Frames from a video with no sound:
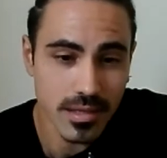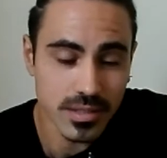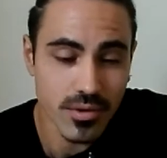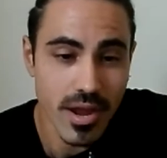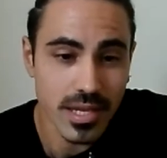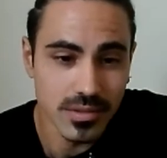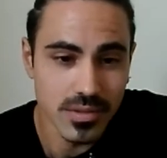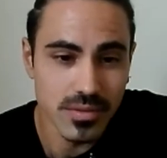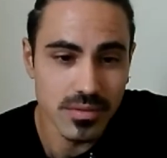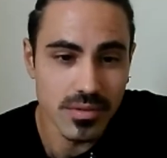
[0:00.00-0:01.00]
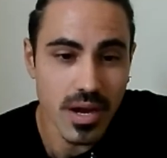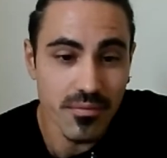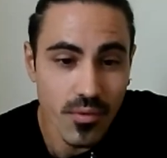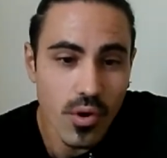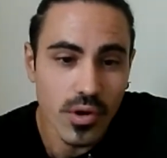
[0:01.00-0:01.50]
trying to
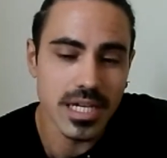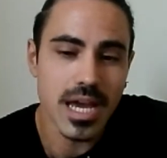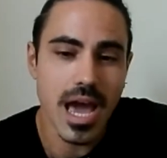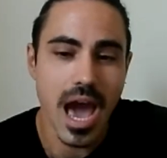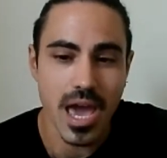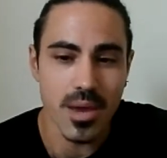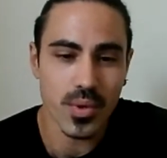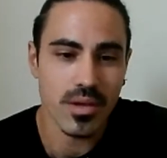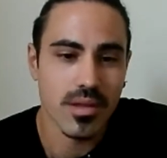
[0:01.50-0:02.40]
avoid hype.